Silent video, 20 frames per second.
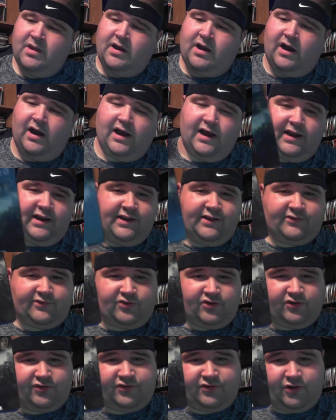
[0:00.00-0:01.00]
And this
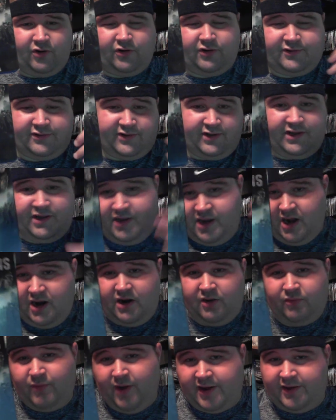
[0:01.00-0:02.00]
just starts the
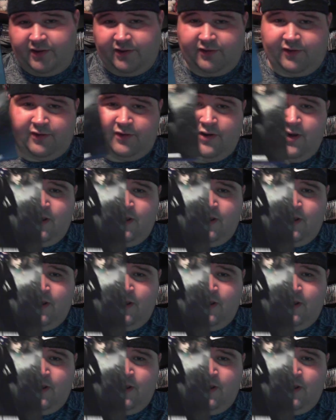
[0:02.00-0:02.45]
regular